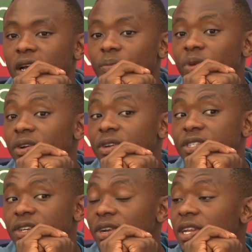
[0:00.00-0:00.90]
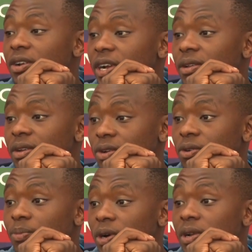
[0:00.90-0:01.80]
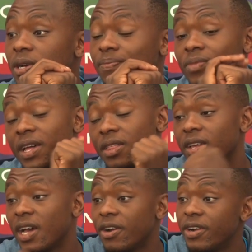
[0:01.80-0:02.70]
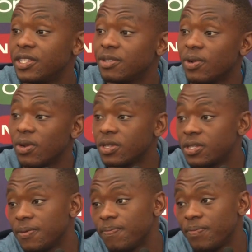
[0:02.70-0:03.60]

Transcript: Buren is a really great, good bowler. I think I rate him a lot.